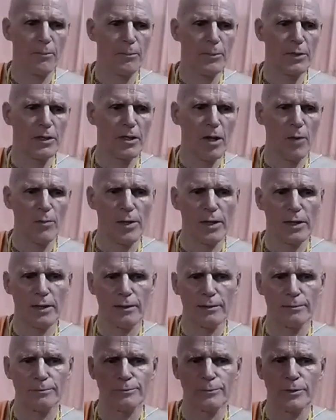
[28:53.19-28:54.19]

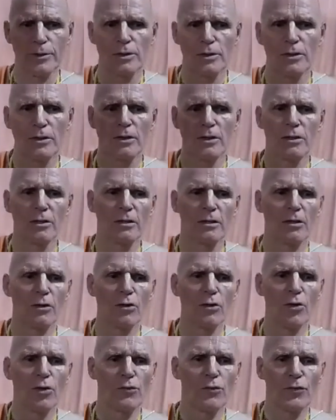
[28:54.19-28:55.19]
becoming
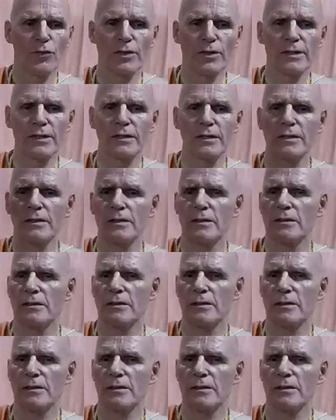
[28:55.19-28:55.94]
overly